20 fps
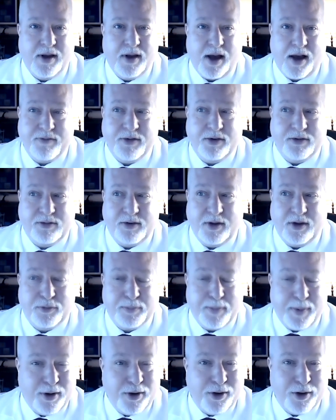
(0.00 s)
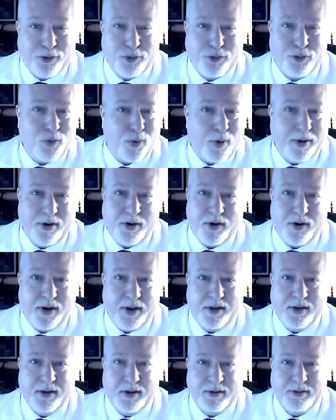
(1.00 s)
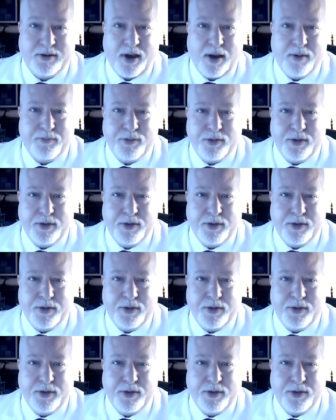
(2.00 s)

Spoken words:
Obviously, it's been an extraordinary time for